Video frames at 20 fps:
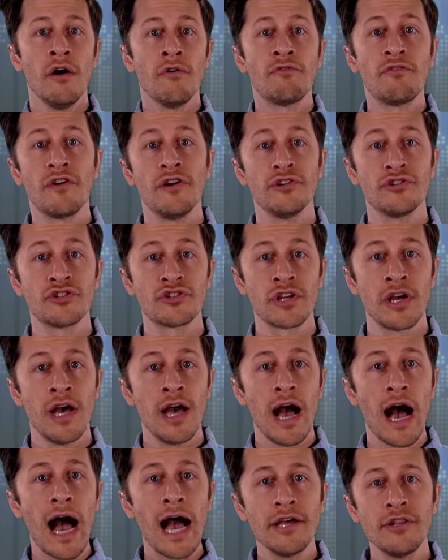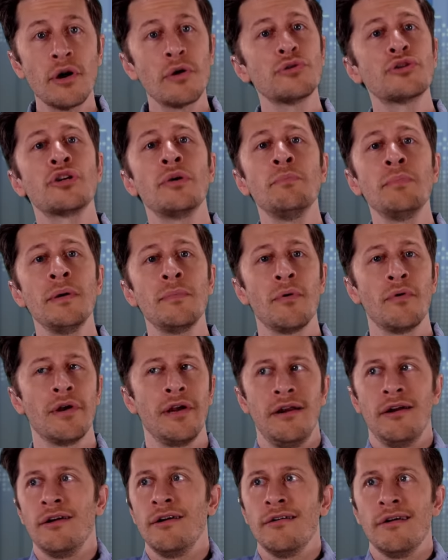First, I know some people
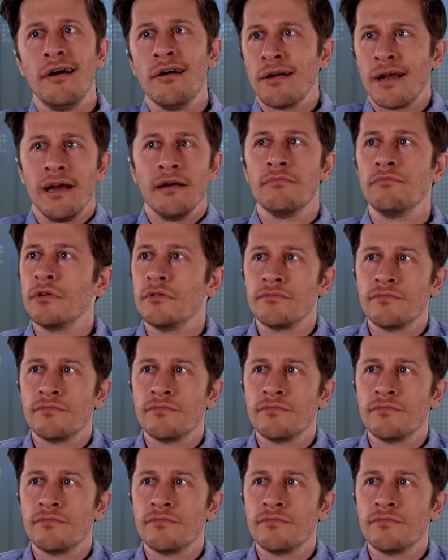here, okay,